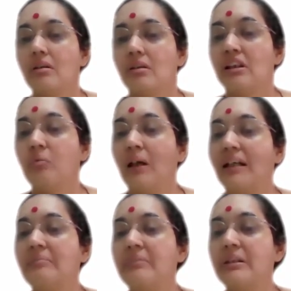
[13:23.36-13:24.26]
The
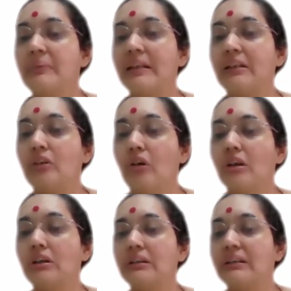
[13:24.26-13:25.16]
one between
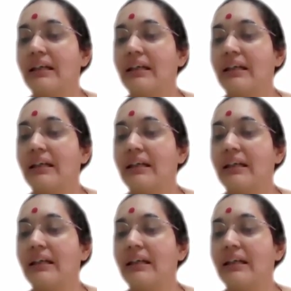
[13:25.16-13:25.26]
north